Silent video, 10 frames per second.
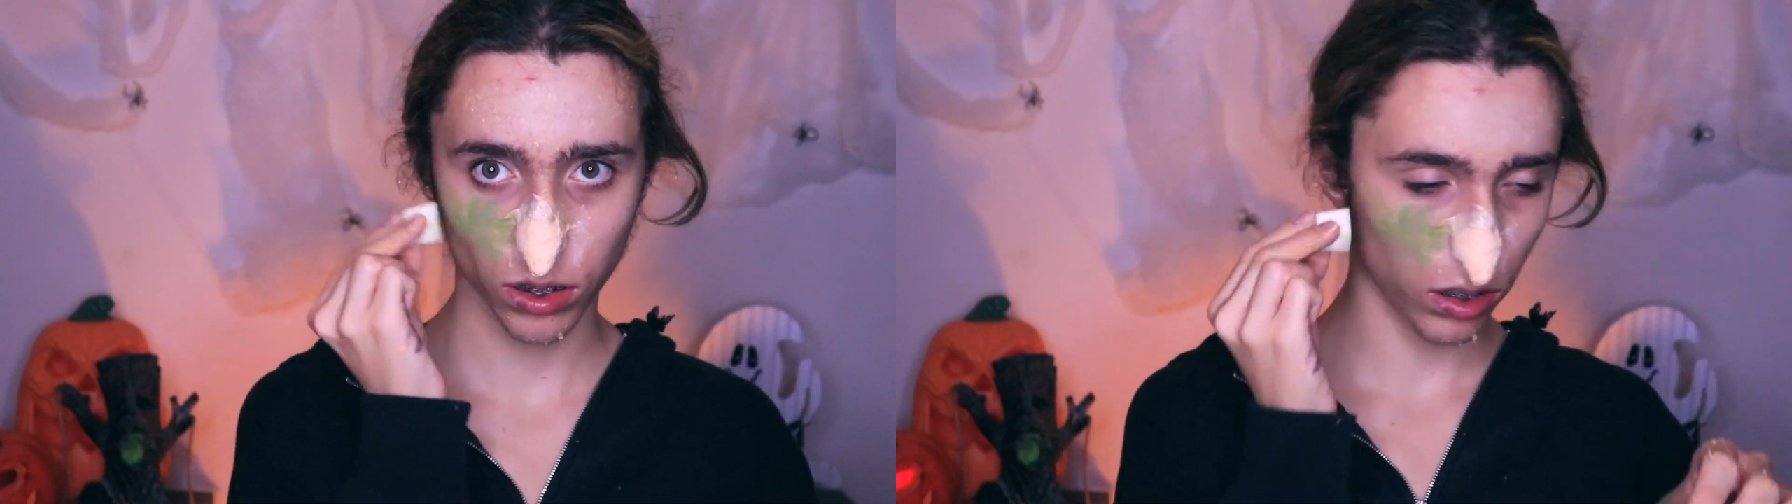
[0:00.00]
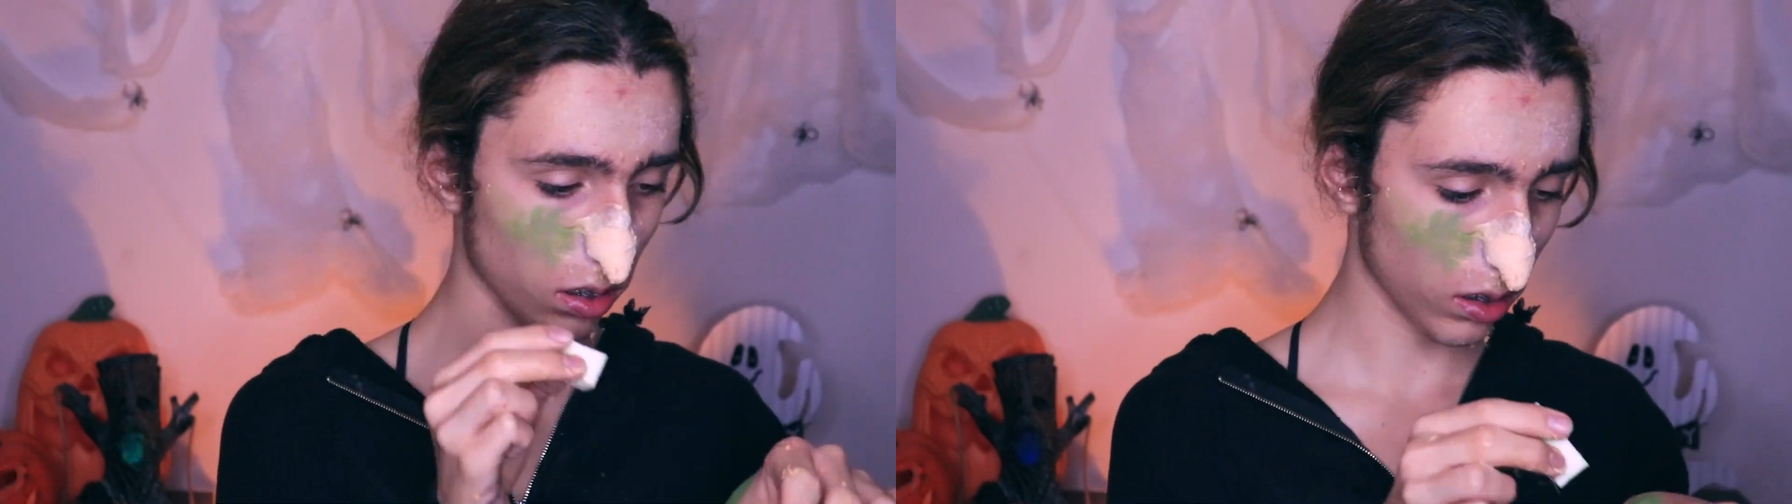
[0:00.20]

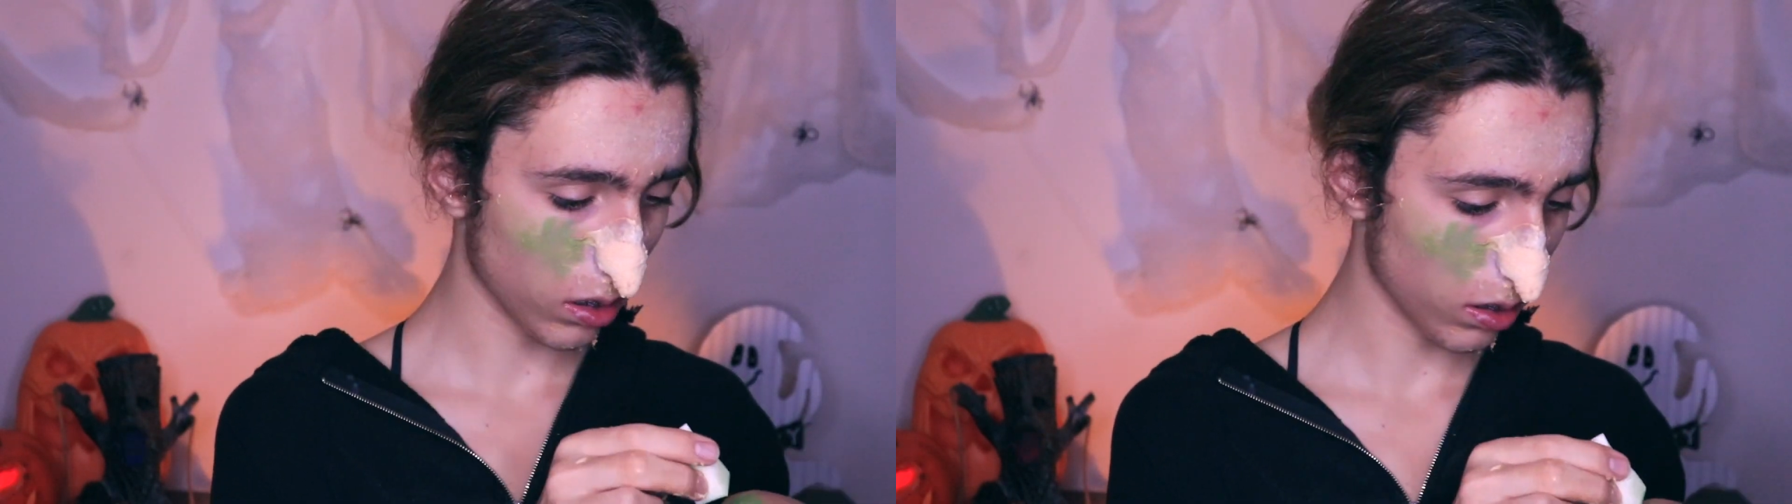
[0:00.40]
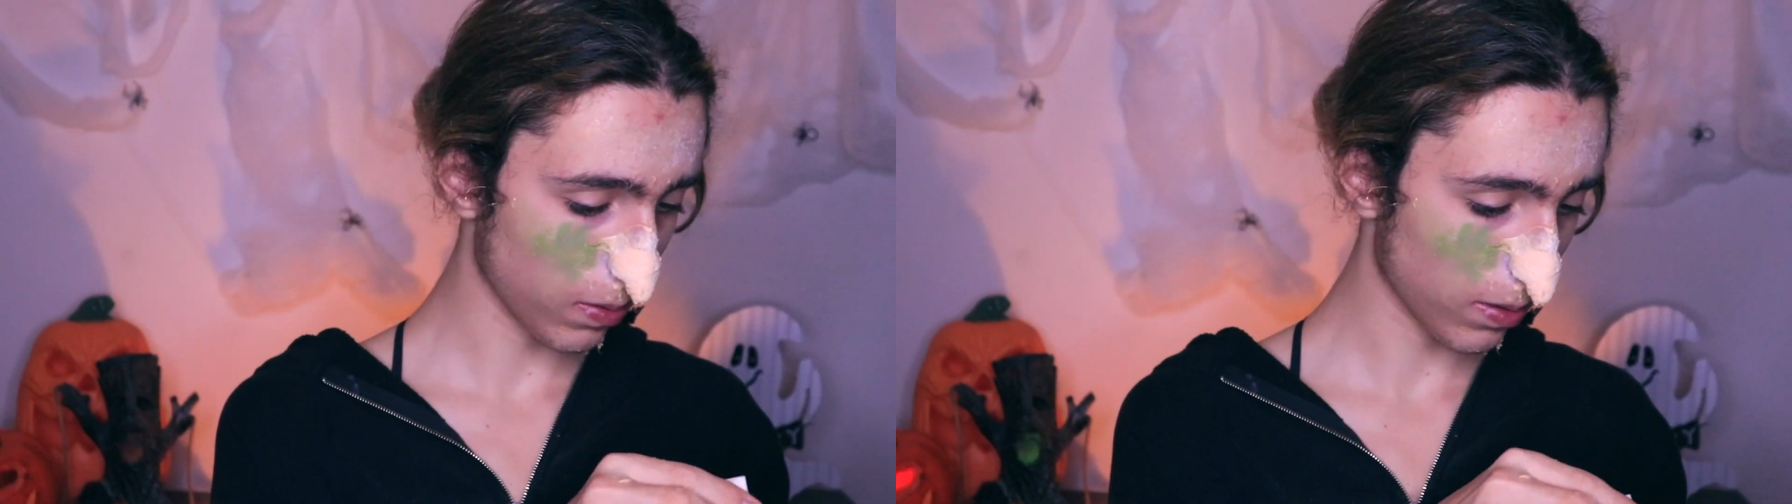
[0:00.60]

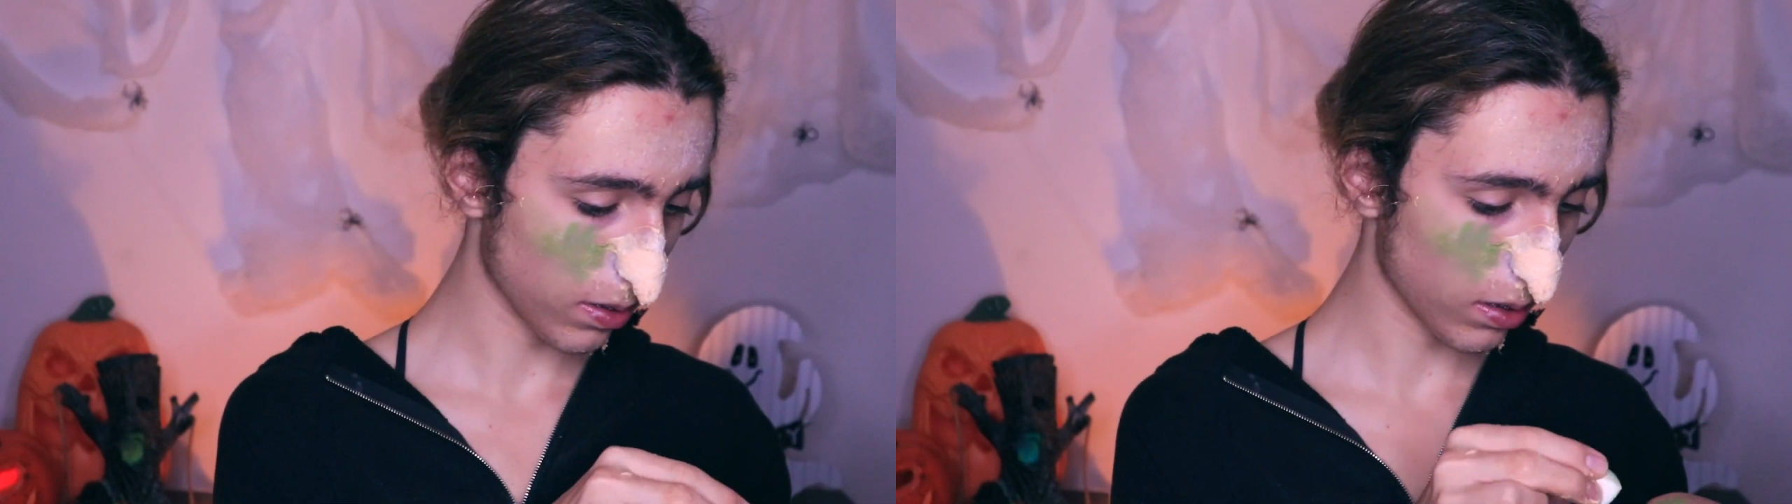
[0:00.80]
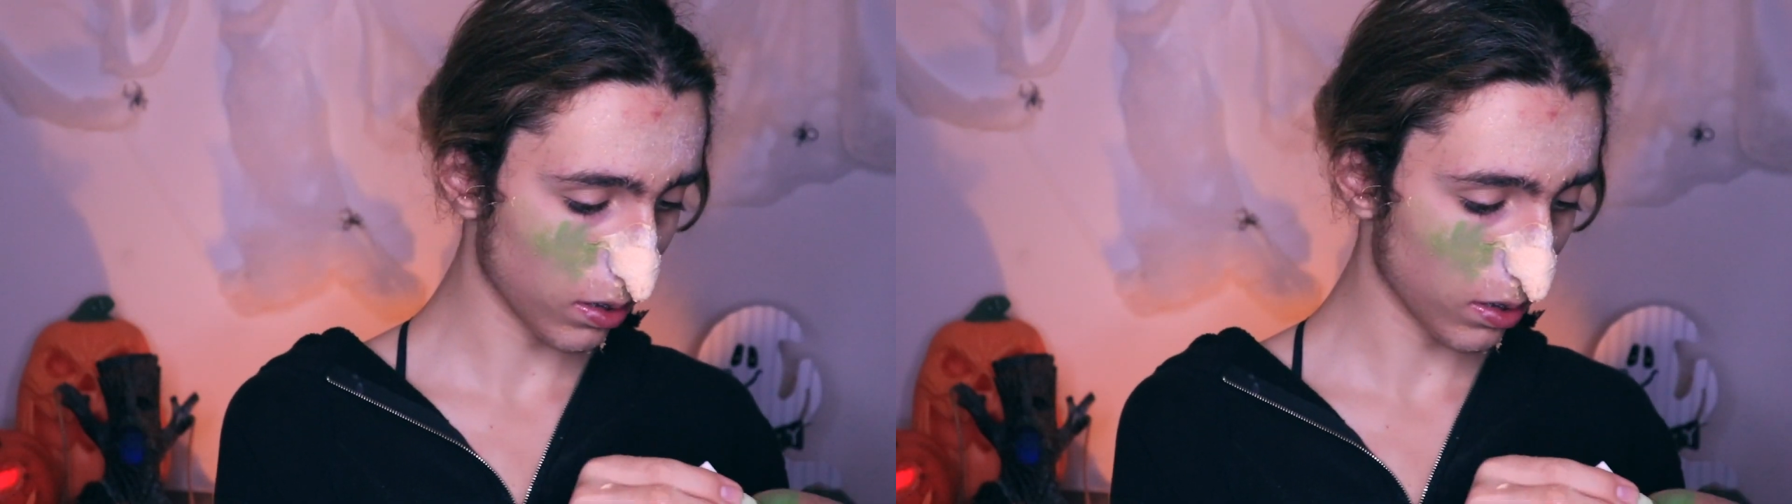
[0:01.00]
symptoms